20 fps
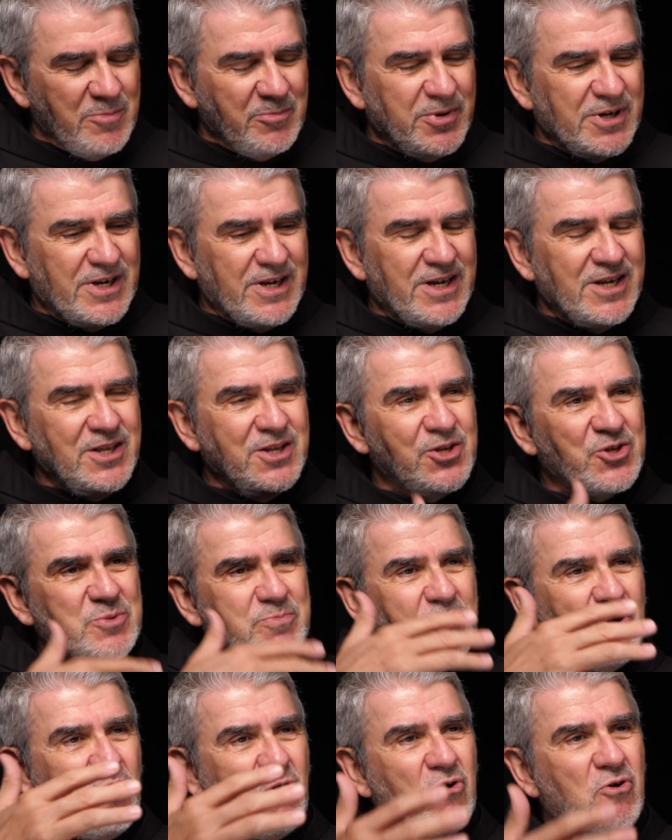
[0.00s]
But in
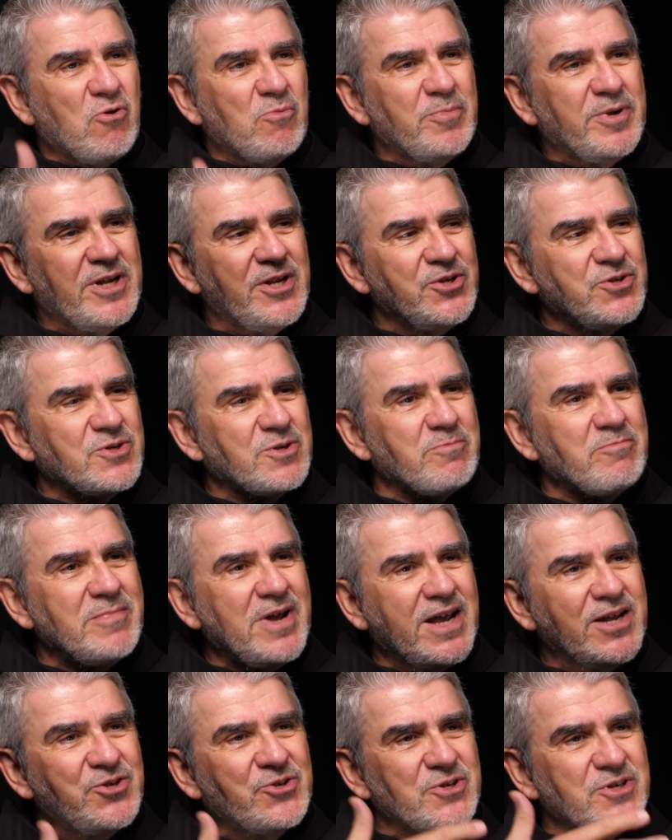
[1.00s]
this poem, he's
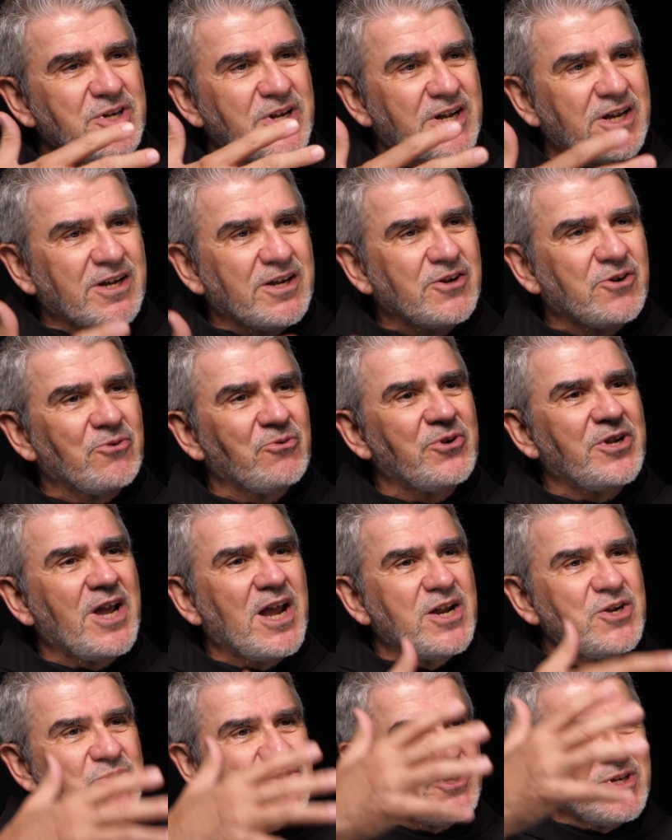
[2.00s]
imagining
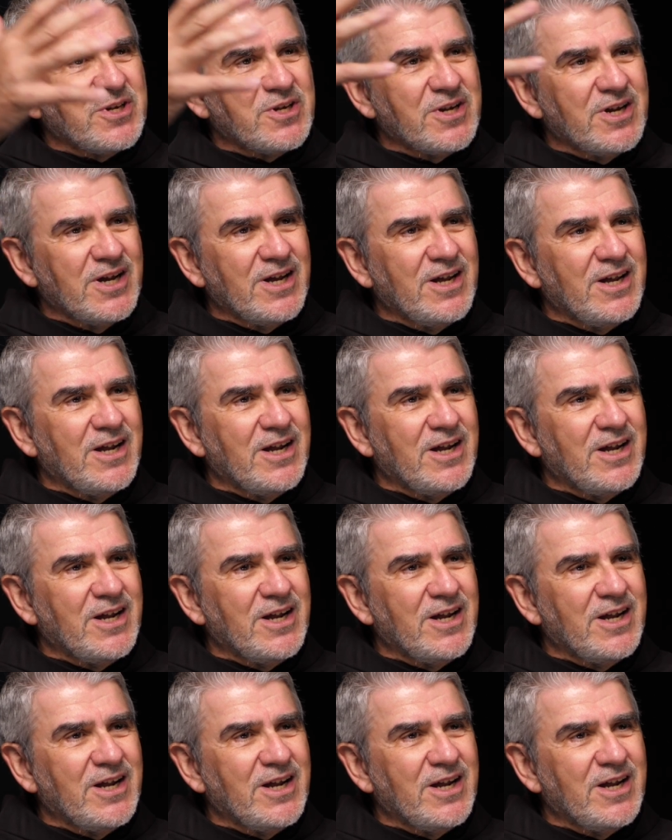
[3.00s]
creation,